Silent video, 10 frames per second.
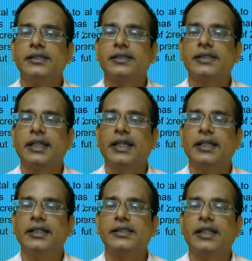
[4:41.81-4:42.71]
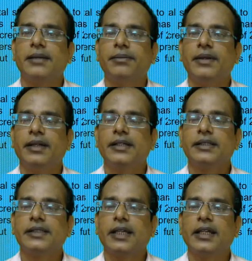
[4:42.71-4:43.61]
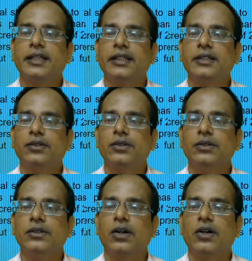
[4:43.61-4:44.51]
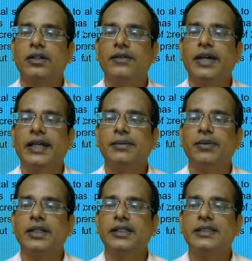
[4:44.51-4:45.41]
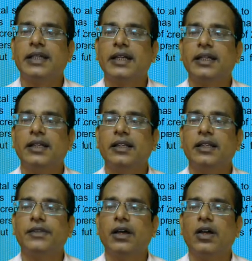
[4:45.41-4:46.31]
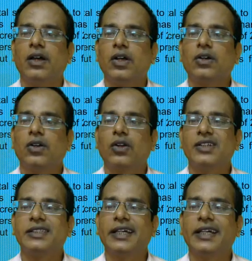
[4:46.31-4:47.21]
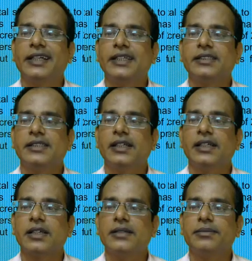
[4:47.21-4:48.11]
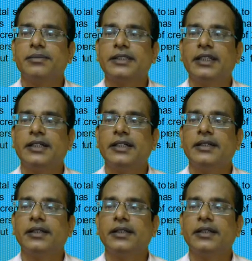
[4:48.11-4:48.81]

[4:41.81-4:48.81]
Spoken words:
Second step, select the tone or variable in channel. If the cross hearing is suspected,